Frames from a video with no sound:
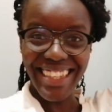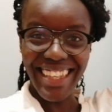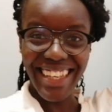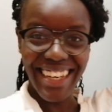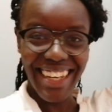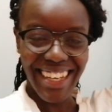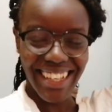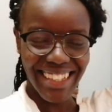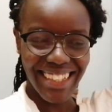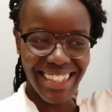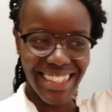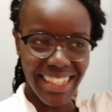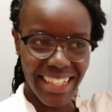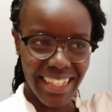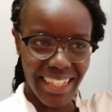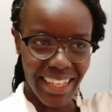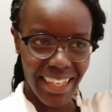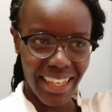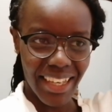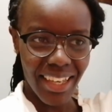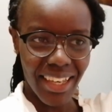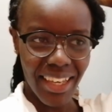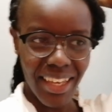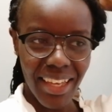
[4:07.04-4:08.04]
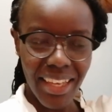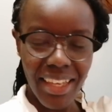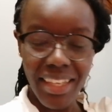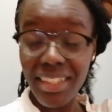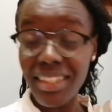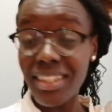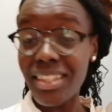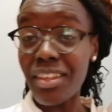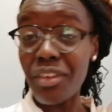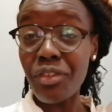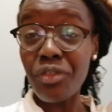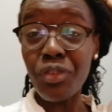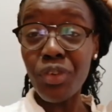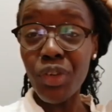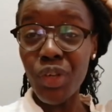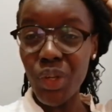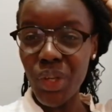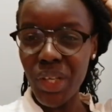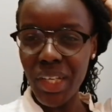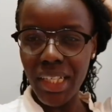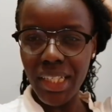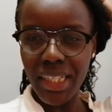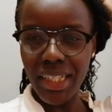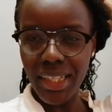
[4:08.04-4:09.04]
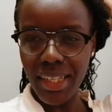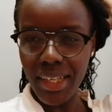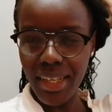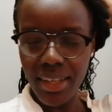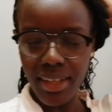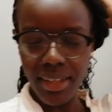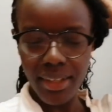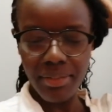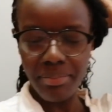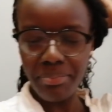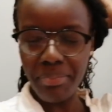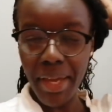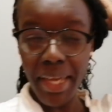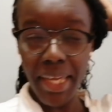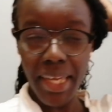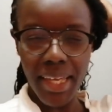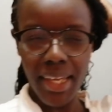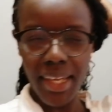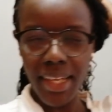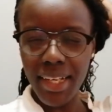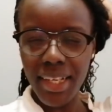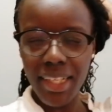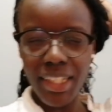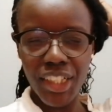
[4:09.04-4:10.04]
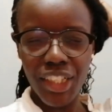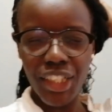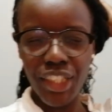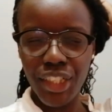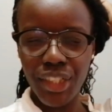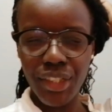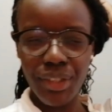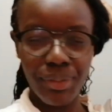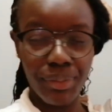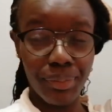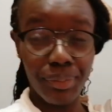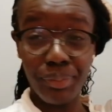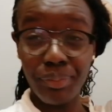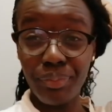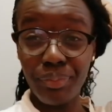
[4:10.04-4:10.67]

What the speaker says: The next day, it's the following day, my English,